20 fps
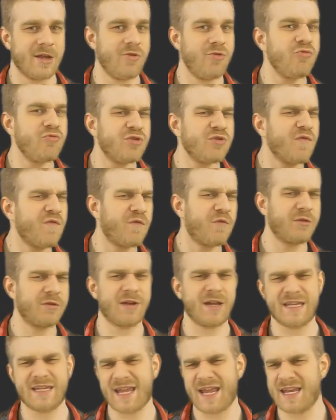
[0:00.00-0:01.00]
Oh, you
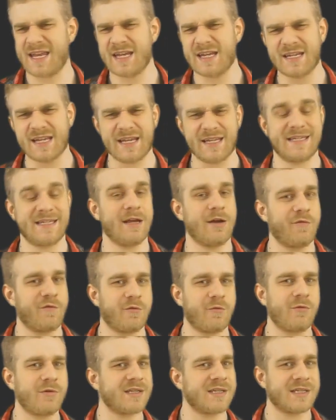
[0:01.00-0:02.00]
forgot that and that. Yeah, of
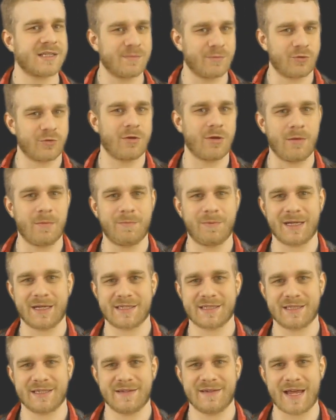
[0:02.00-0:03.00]
course, it's more
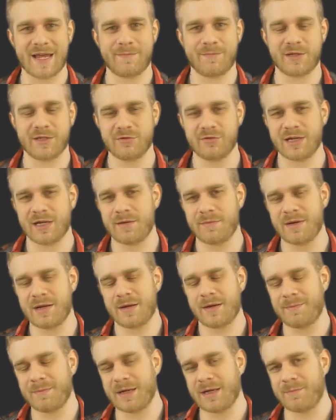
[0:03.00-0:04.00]
complex than that, but you gotta
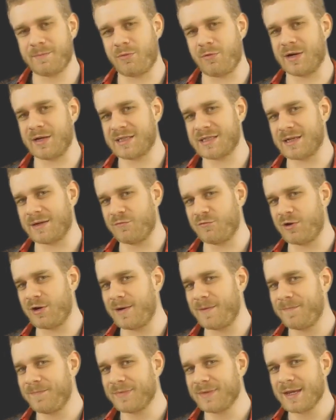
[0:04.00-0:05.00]
make, make a point
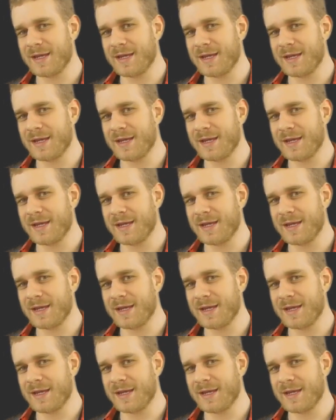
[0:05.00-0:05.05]
somewhere.